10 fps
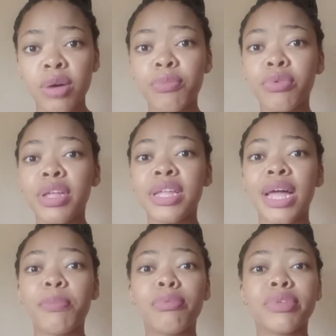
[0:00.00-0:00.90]
Bullying
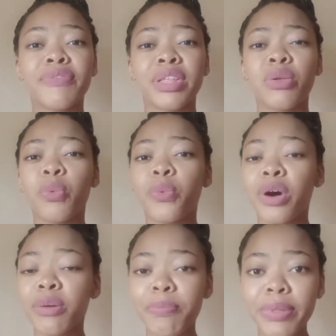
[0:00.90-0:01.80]
happens in the
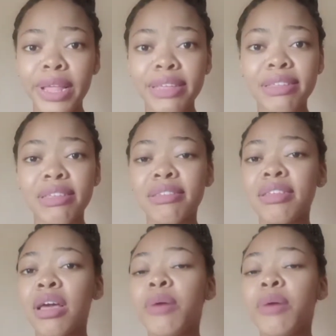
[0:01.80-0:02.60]
workplaces.